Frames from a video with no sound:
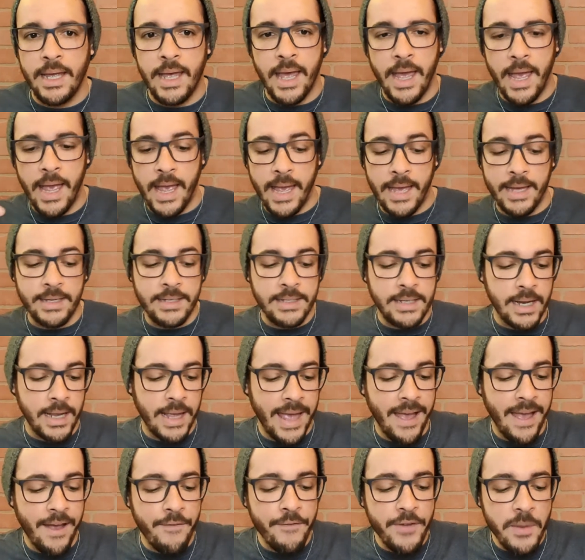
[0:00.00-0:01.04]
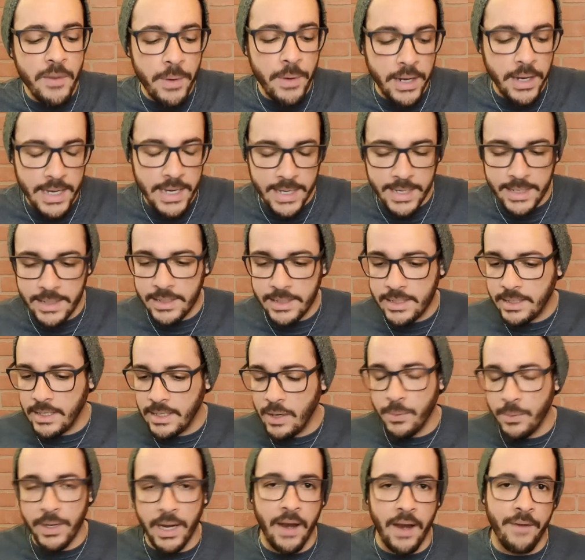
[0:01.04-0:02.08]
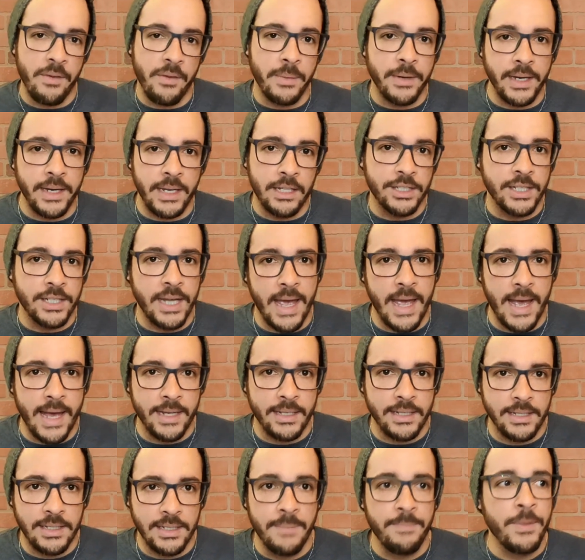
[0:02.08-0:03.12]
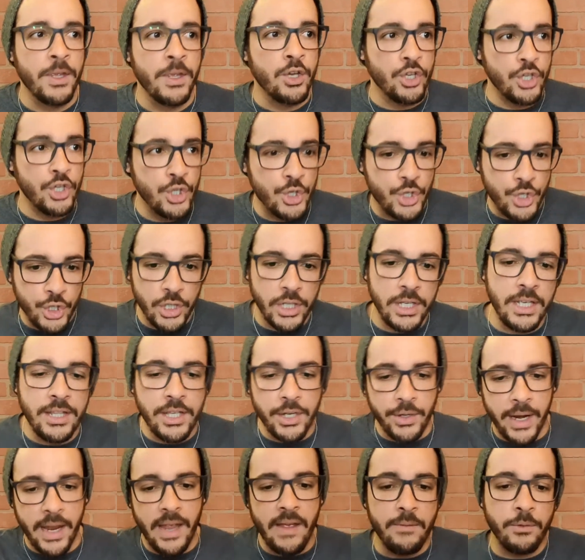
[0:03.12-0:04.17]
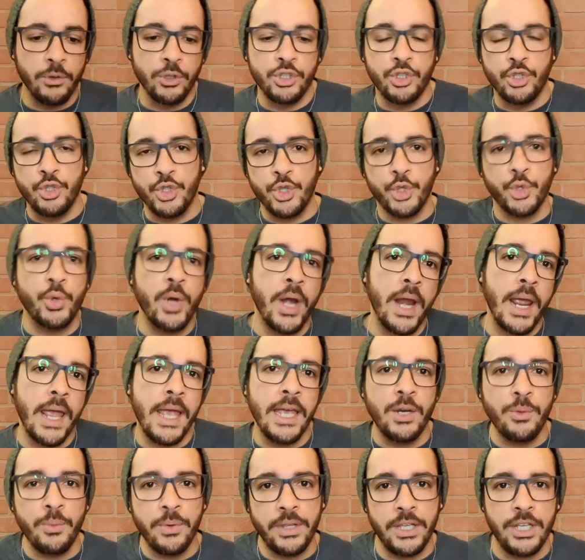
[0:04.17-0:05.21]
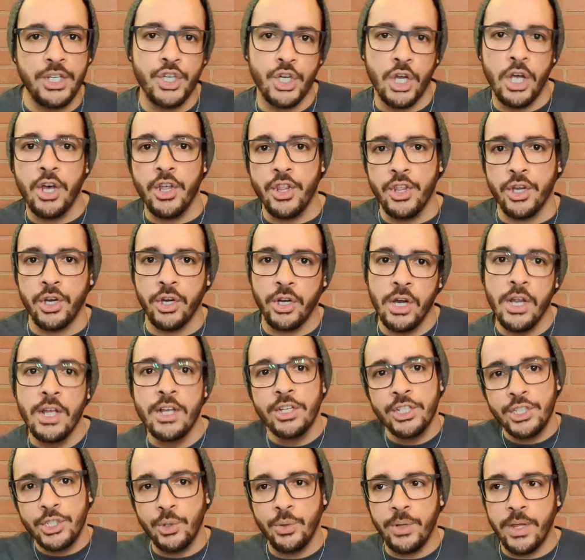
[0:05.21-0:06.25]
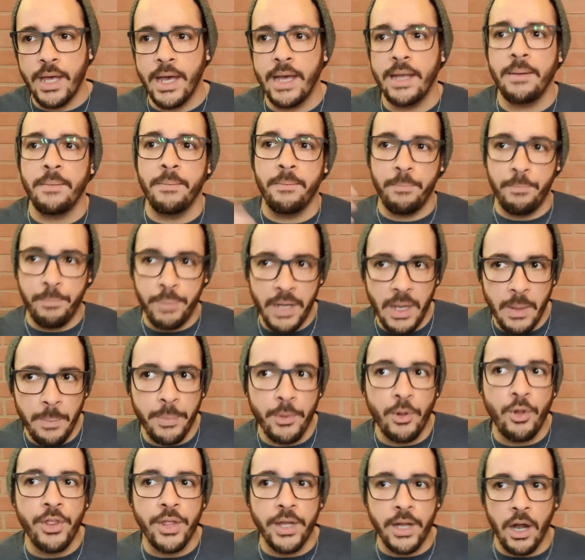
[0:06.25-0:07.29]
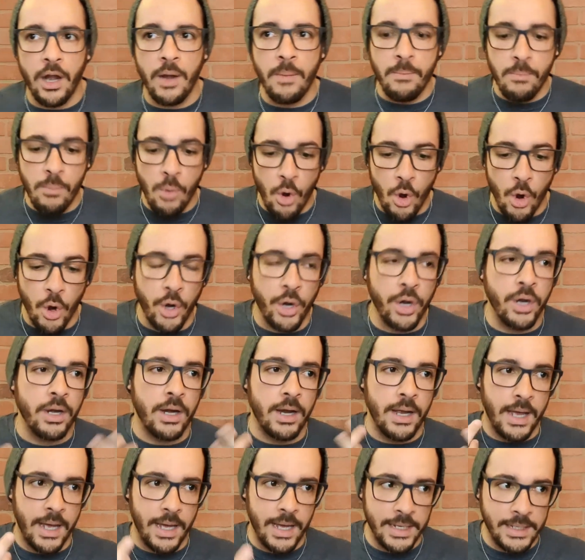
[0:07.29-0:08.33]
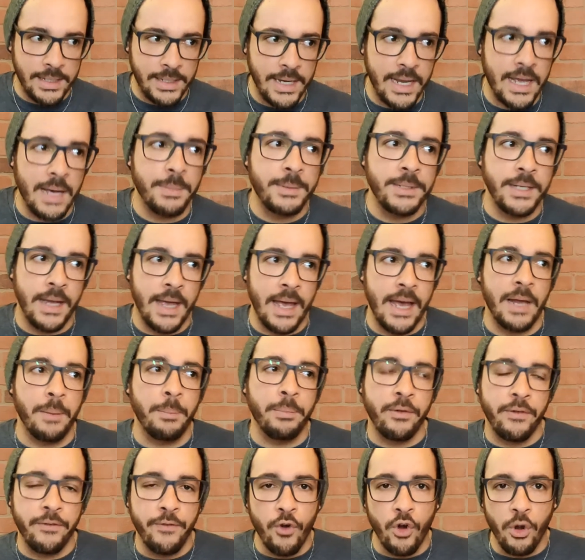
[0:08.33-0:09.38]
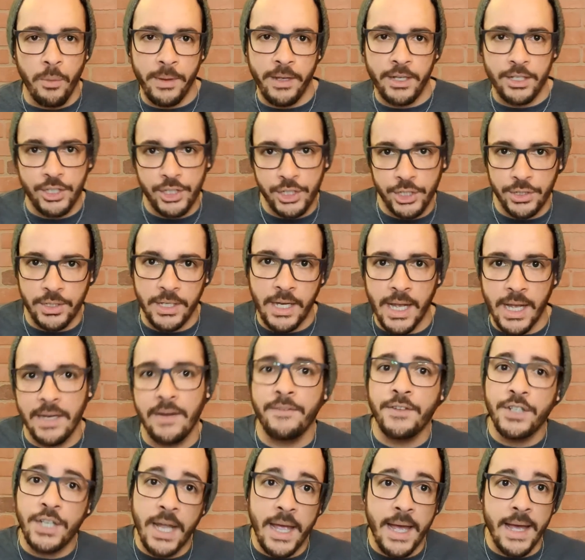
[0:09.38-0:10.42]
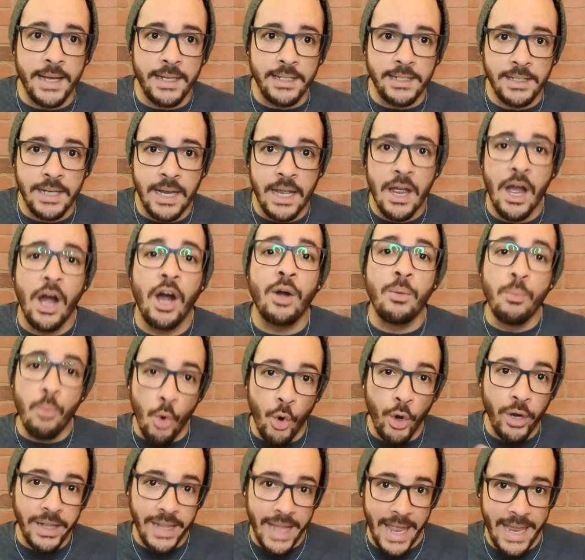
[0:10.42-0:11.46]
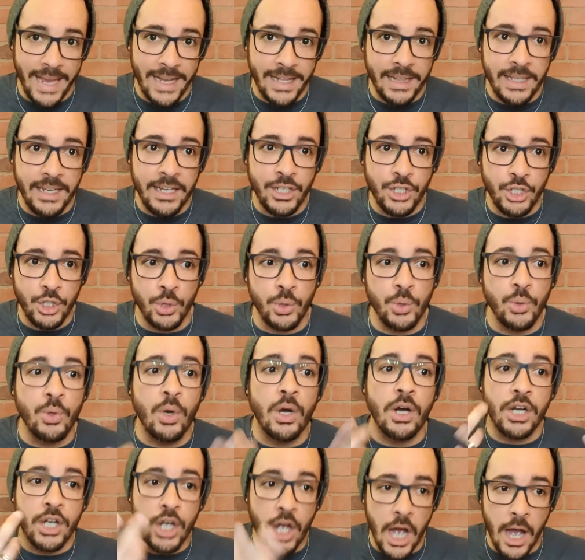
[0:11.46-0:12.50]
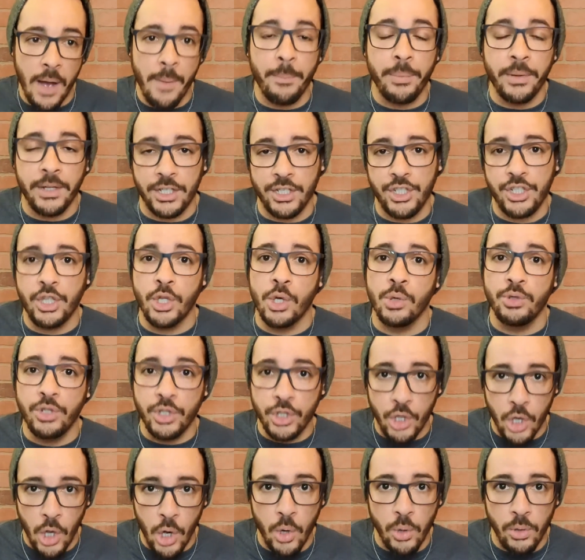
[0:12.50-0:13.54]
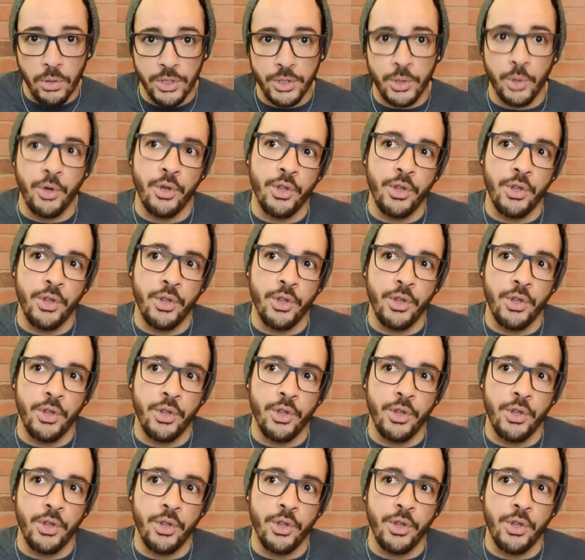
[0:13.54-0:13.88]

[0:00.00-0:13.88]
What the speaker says: and everybody can see what everybody else has. Usually they're able to trade with each other so that people that are more adept at performing a certain kind of task are more likely to accomplish those goals or